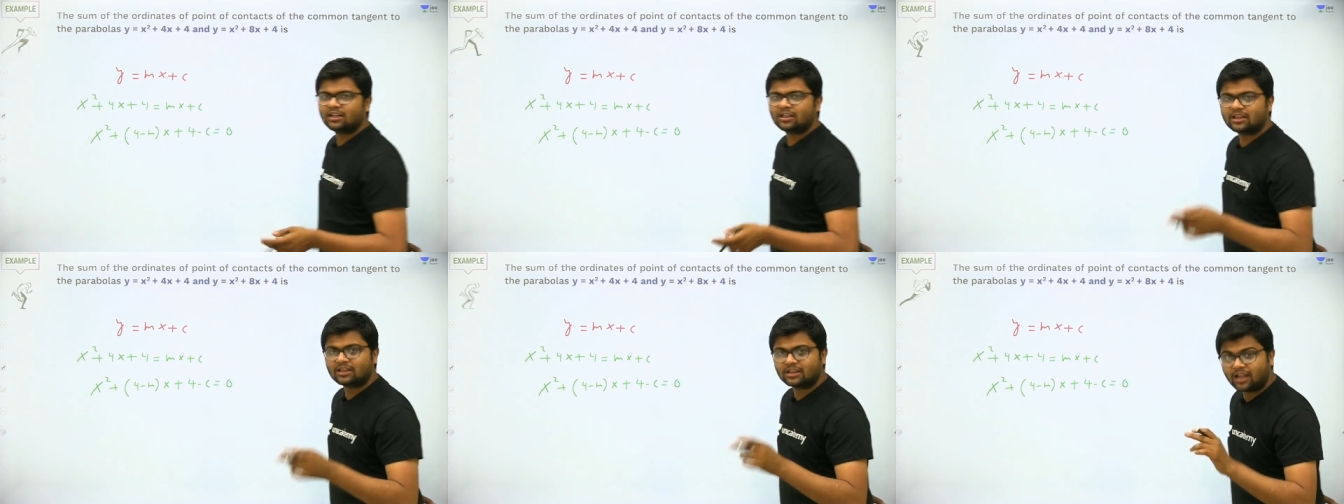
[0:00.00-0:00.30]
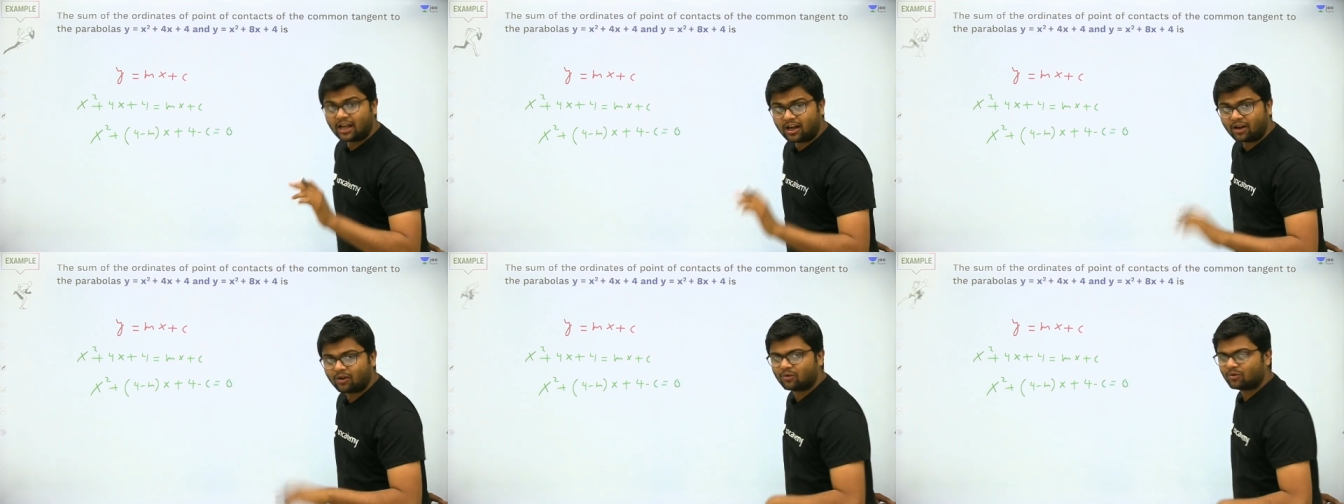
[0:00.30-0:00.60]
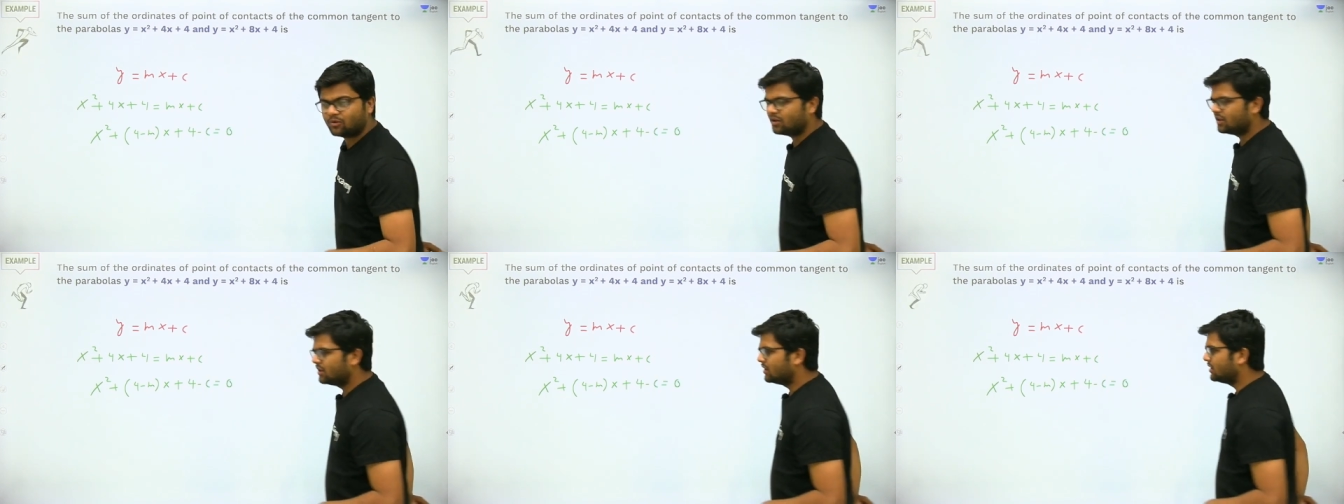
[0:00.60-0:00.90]

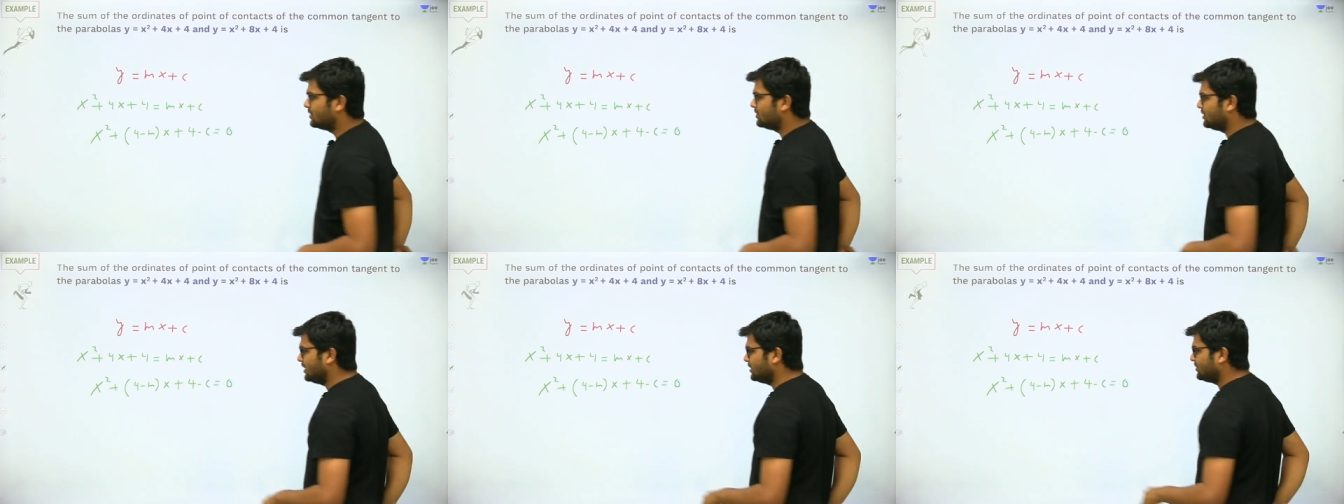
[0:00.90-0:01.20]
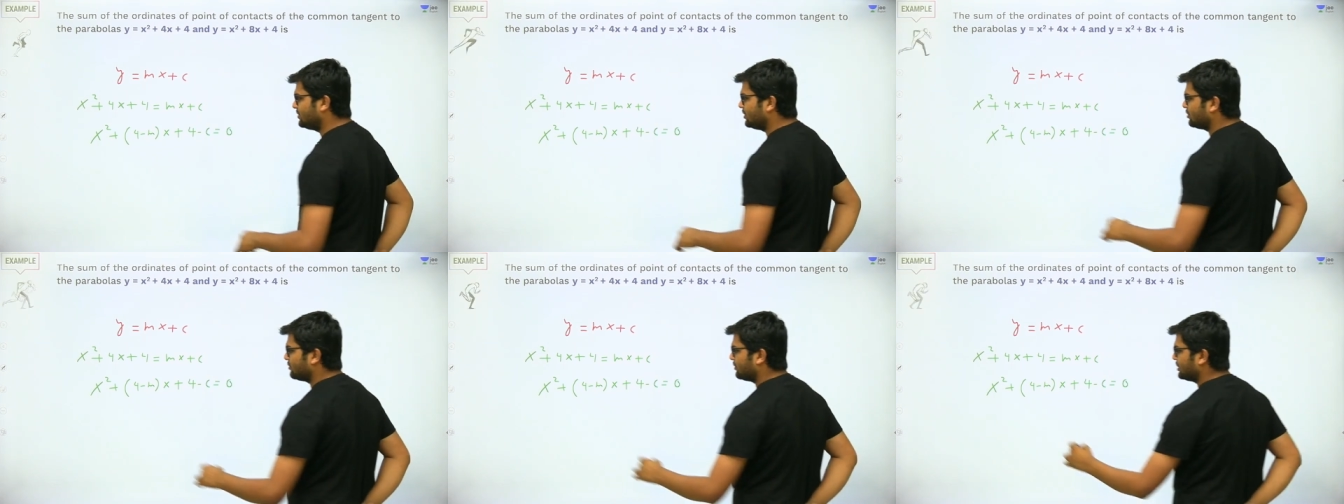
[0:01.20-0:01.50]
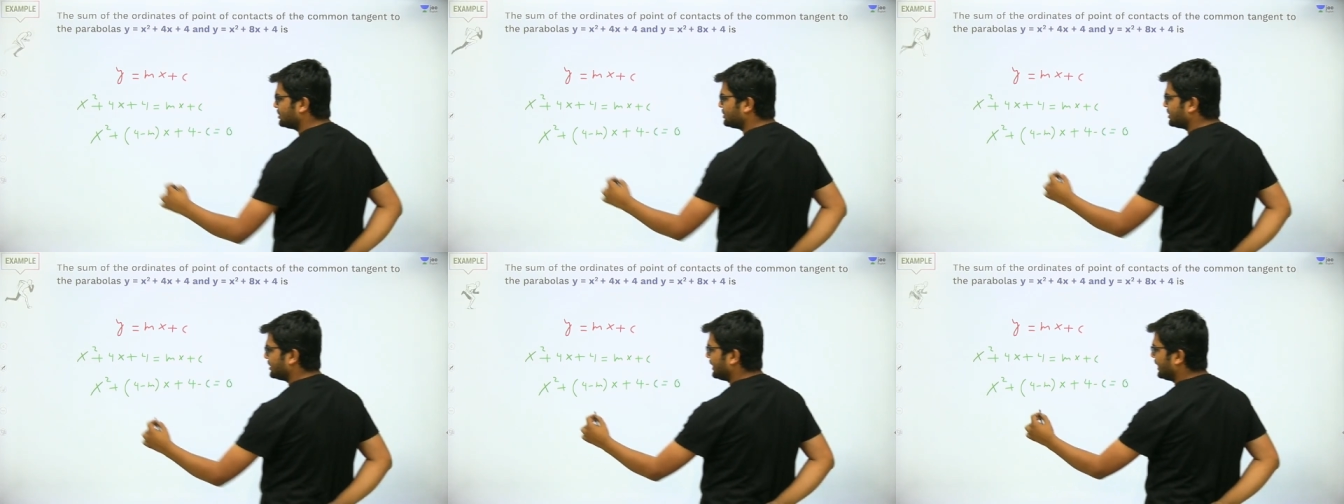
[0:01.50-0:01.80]
Now, this
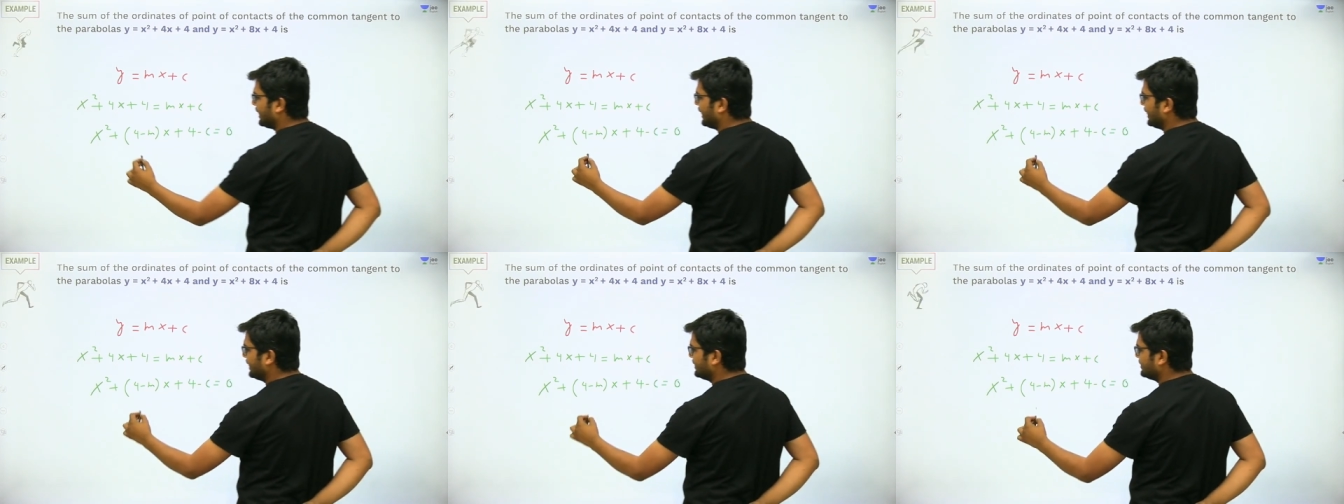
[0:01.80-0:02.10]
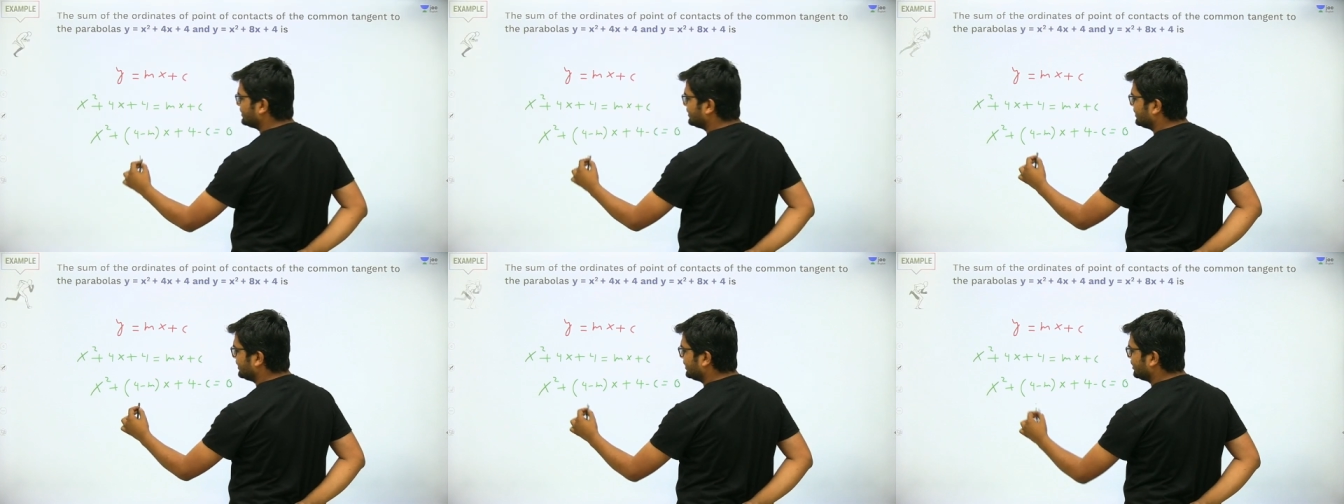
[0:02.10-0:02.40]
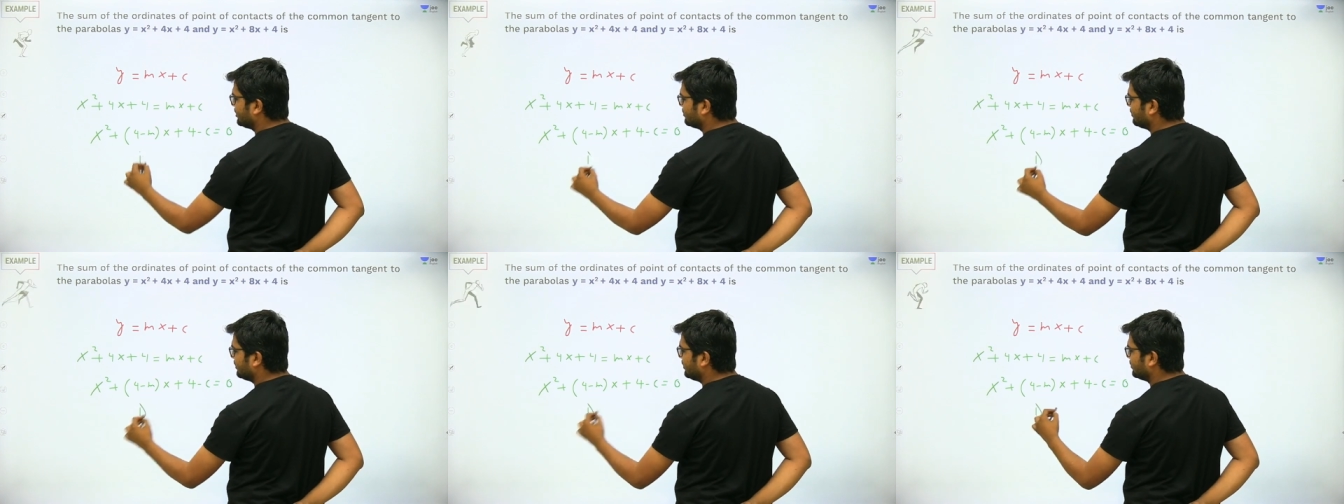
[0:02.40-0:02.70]
equation has
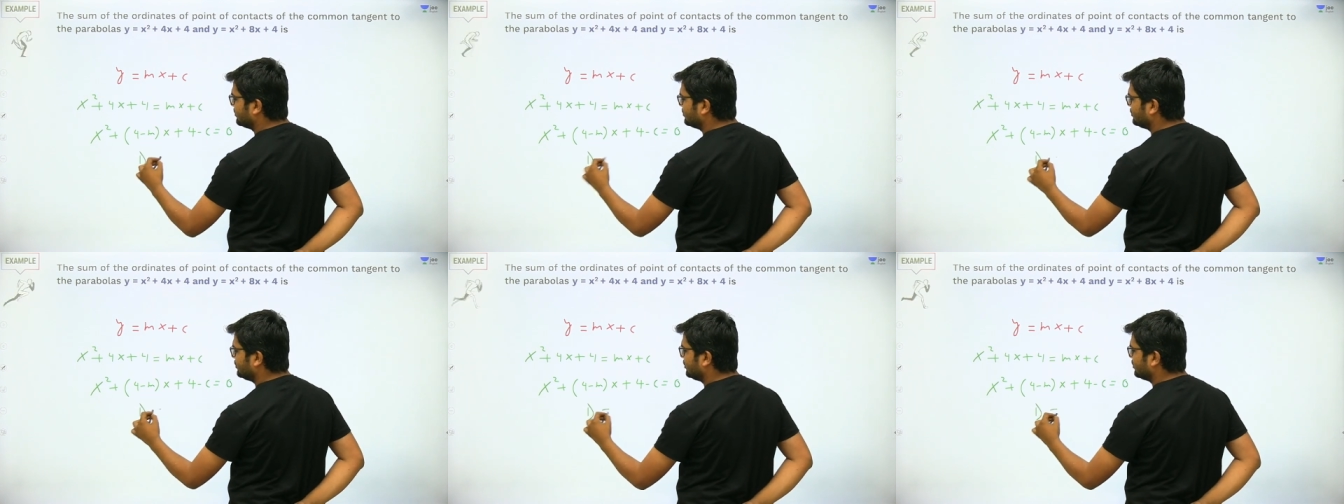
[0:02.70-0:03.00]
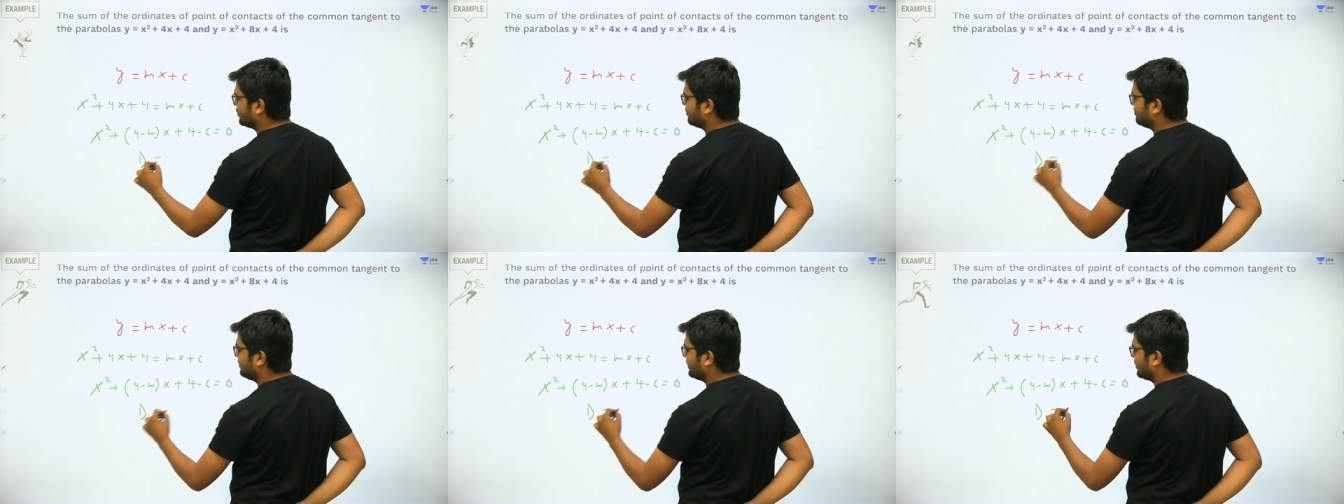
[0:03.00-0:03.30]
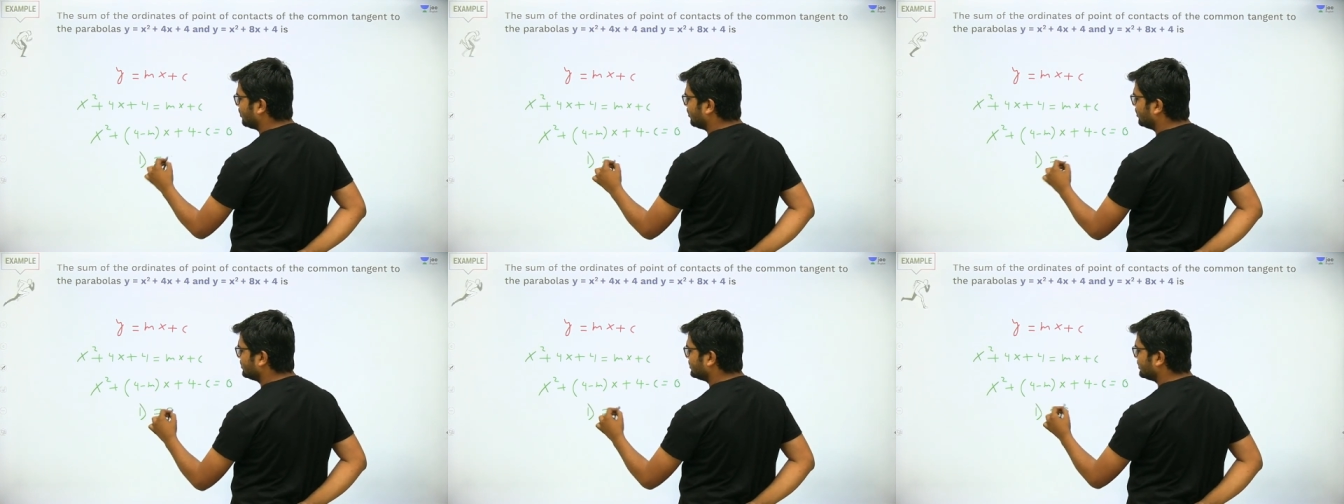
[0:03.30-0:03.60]
d equal to zero
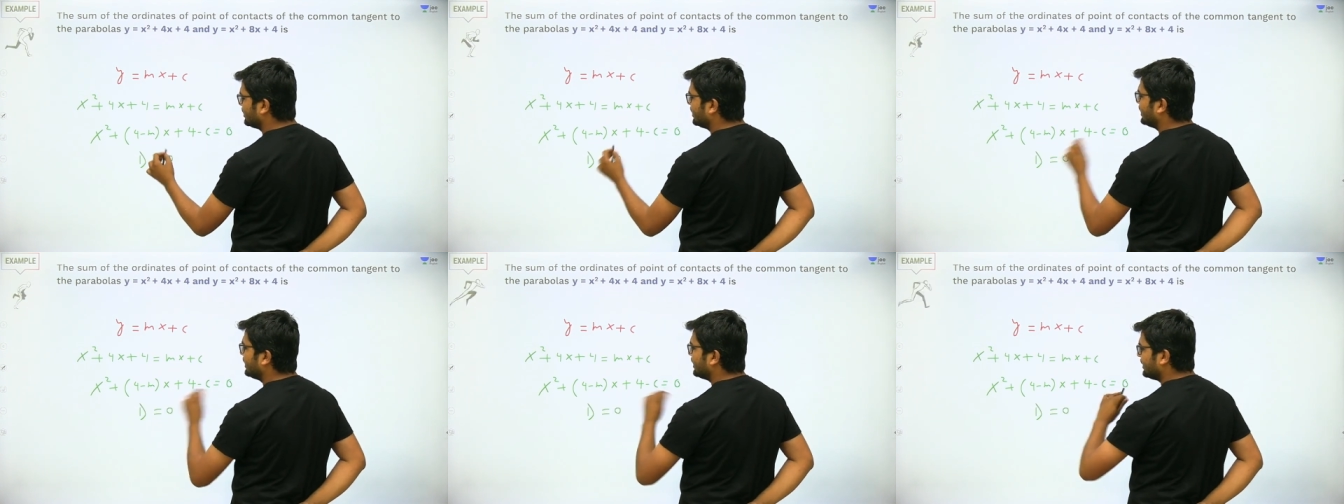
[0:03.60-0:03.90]
because